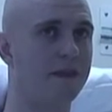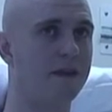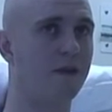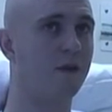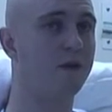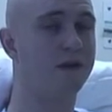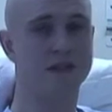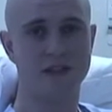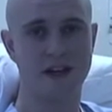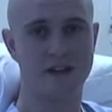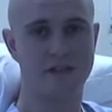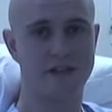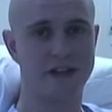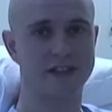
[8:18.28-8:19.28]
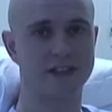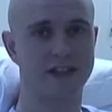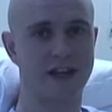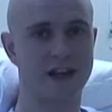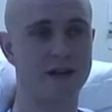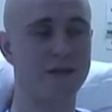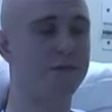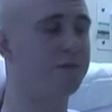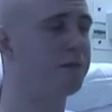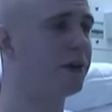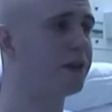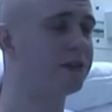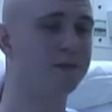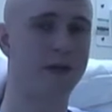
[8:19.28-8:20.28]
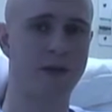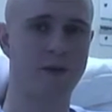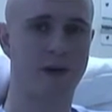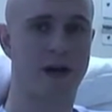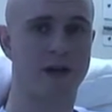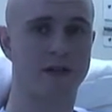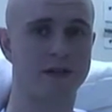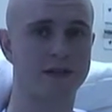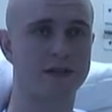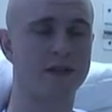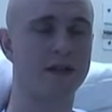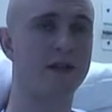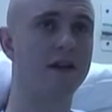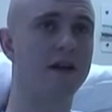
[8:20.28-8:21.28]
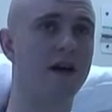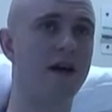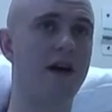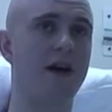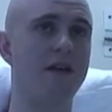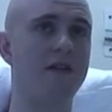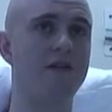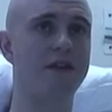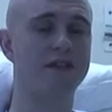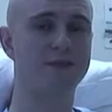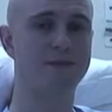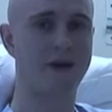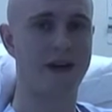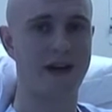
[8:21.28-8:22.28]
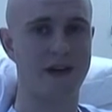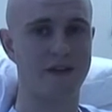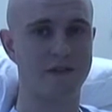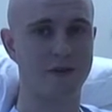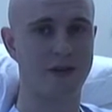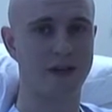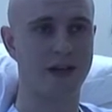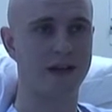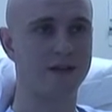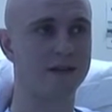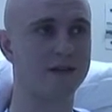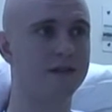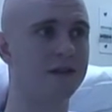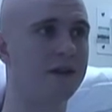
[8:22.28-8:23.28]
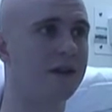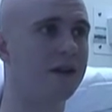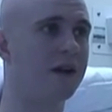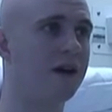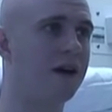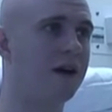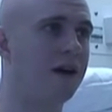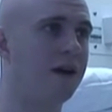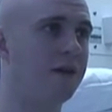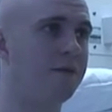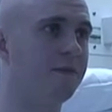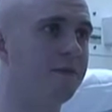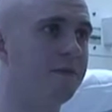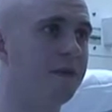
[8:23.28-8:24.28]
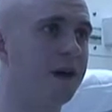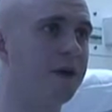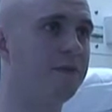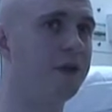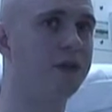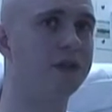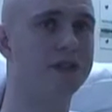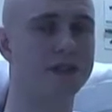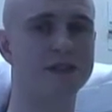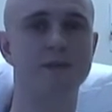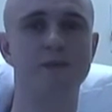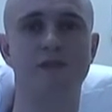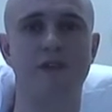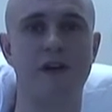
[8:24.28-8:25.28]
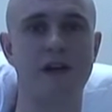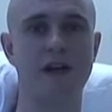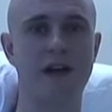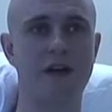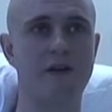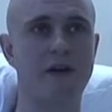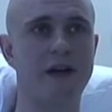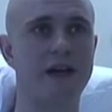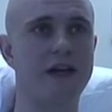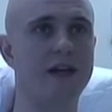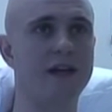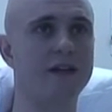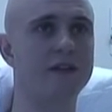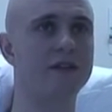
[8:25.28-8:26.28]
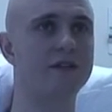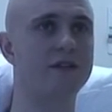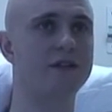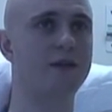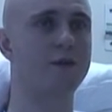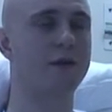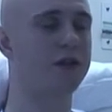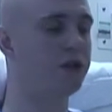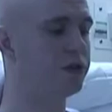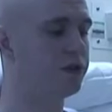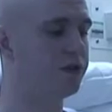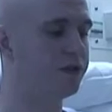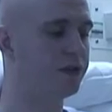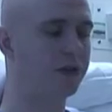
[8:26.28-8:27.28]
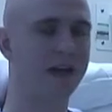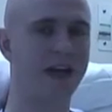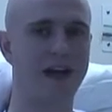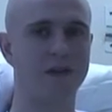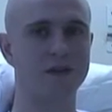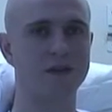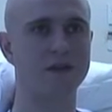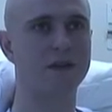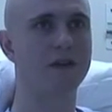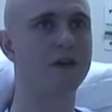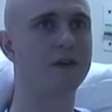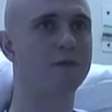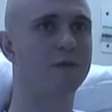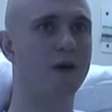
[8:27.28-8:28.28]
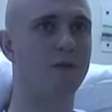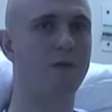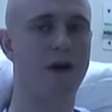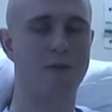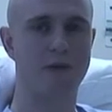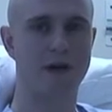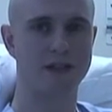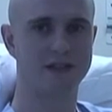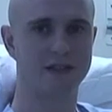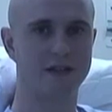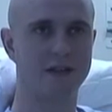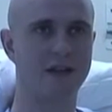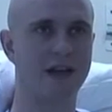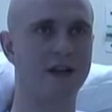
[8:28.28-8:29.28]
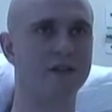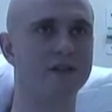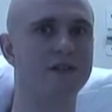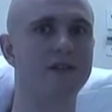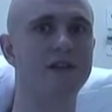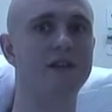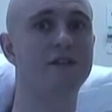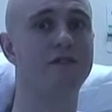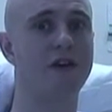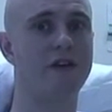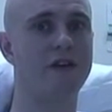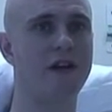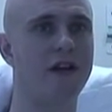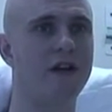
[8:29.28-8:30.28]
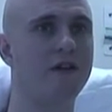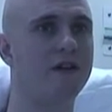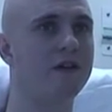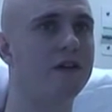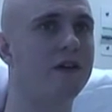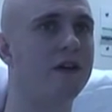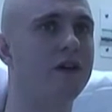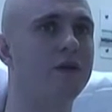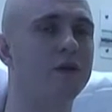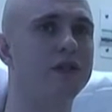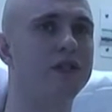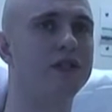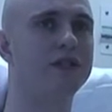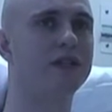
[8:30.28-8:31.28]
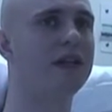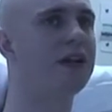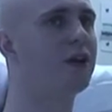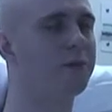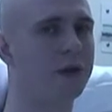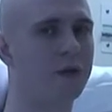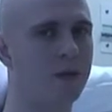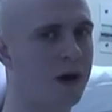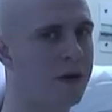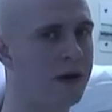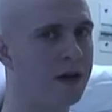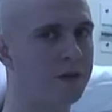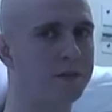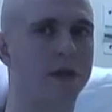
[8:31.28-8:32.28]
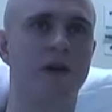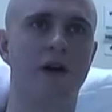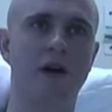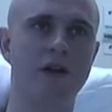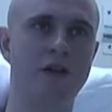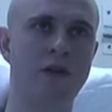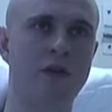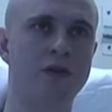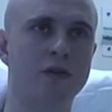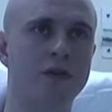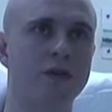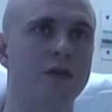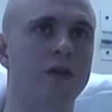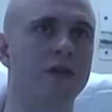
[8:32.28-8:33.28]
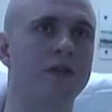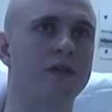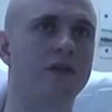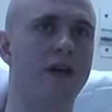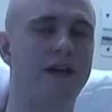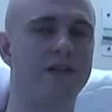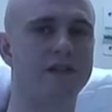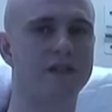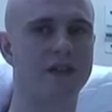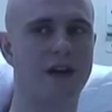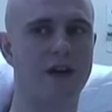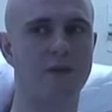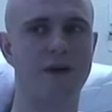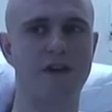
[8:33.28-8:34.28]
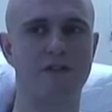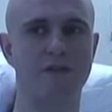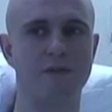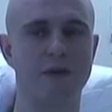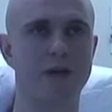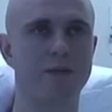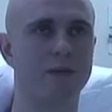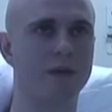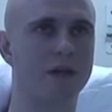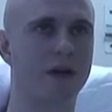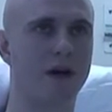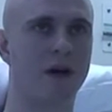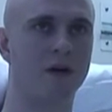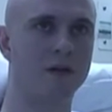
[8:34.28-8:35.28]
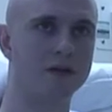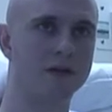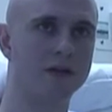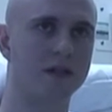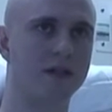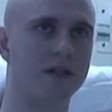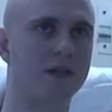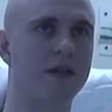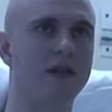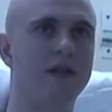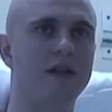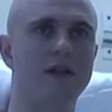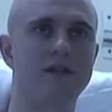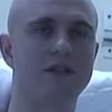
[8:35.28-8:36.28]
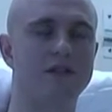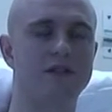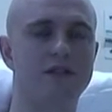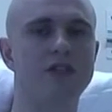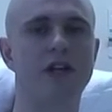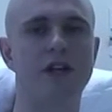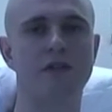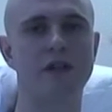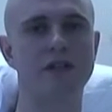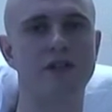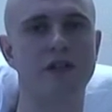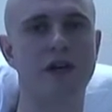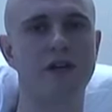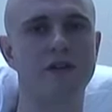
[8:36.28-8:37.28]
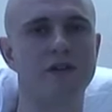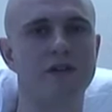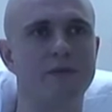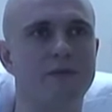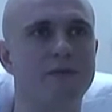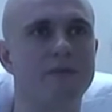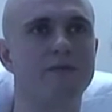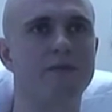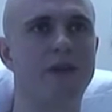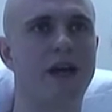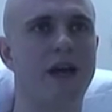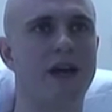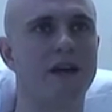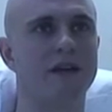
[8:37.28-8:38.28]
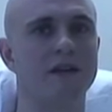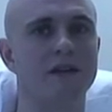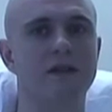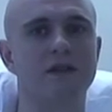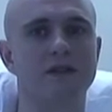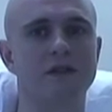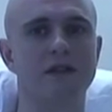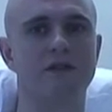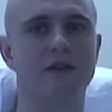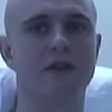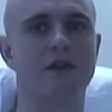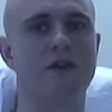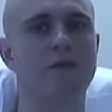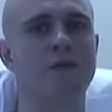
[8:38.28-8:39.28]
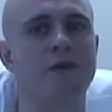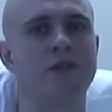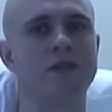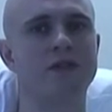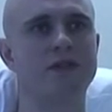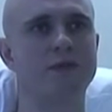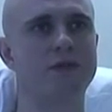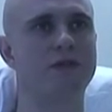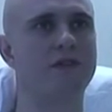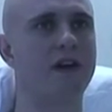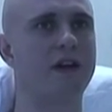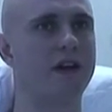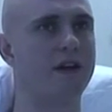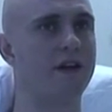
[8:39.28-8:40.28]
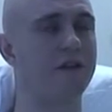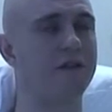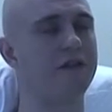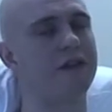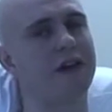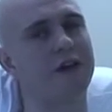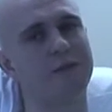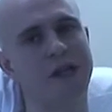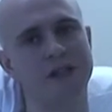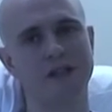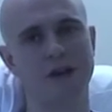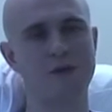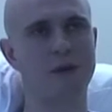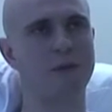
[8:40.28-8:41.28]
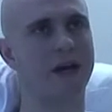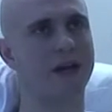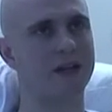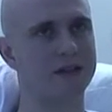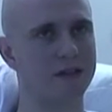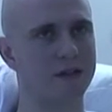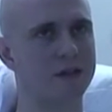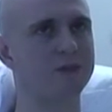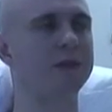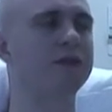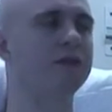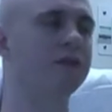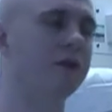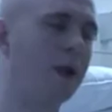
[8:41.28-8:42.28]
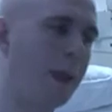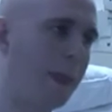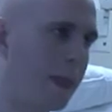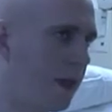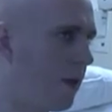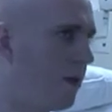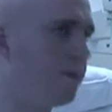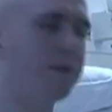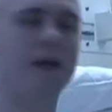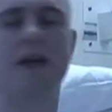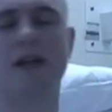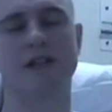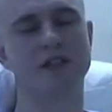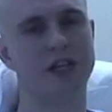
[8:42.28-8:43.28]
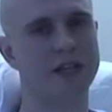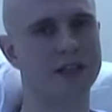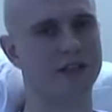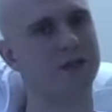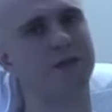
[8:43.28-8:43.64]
All the side effects again, possibly worse. The rest of my hair falling out. My immune system's very low, I hear. So my neutrophil count, my white blood cell count, very low, which is a little bit worrying, but not unusual. So I have to stay away from people with colds and just generally try not to get ill, because I've got no immune system to fight it off, and that means coming back into hospital and being injected